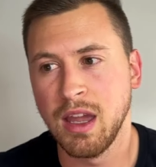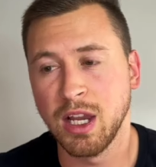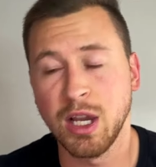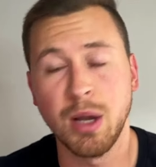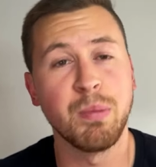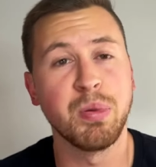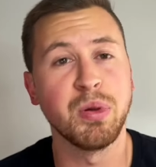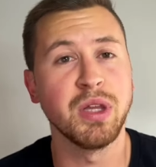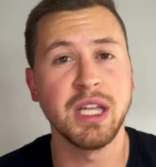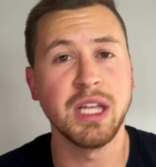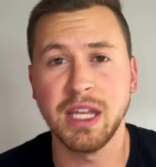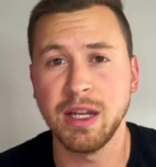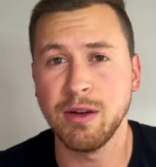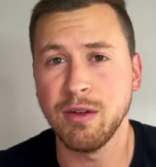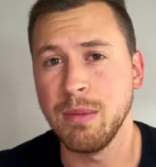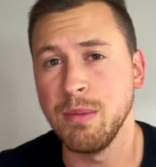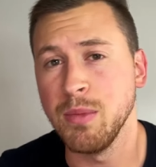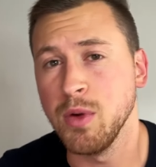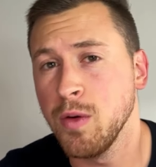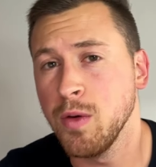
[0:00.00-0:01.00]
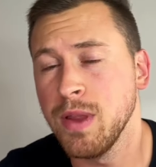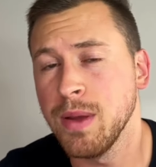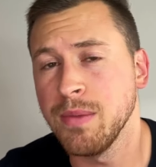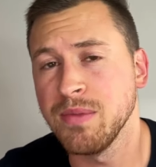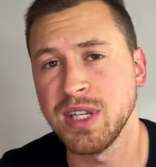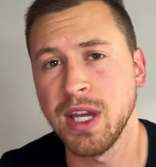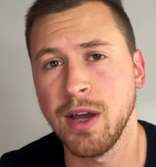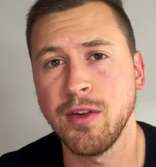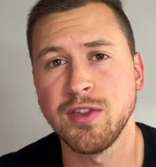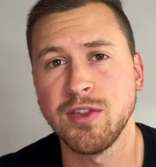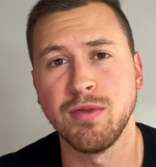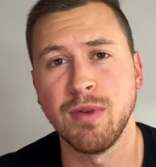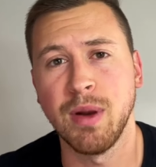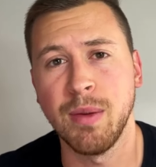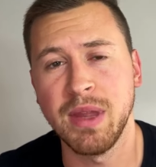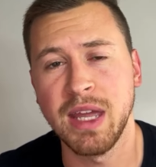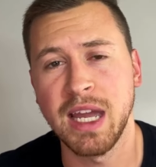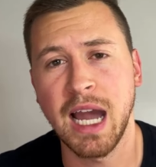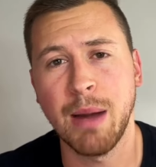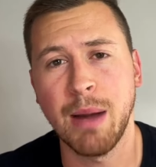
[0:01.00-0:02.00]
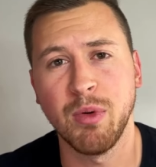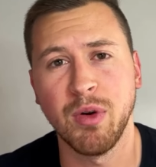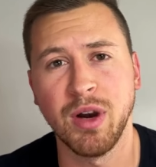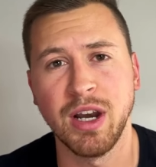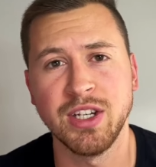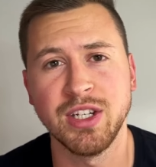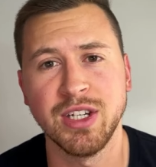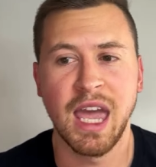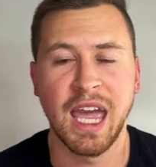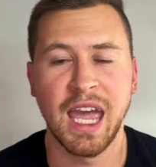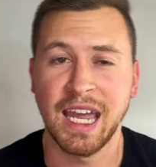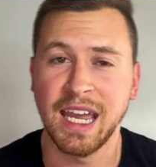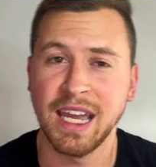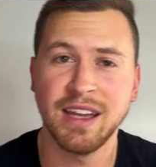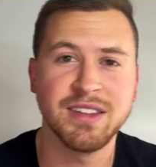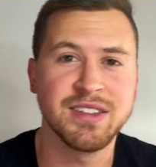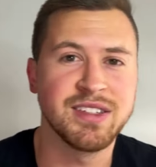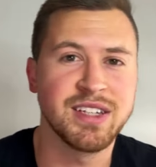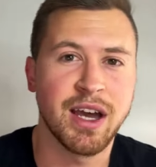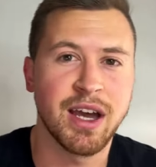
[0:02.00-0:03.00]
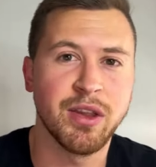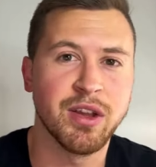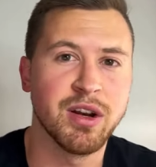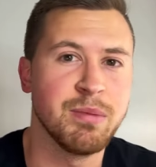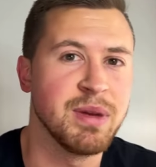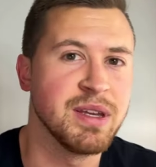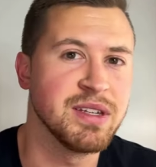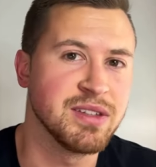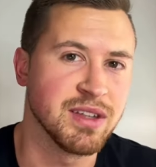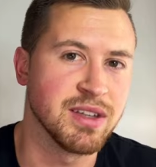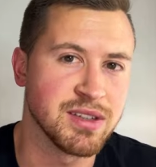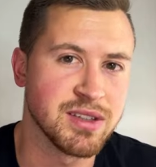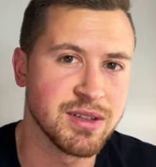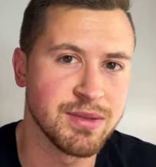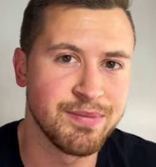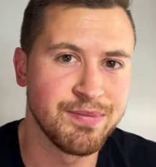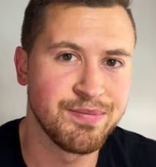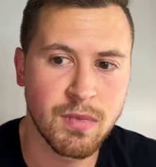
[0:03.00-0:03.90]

completely remove themselves from the operation, and sell their business.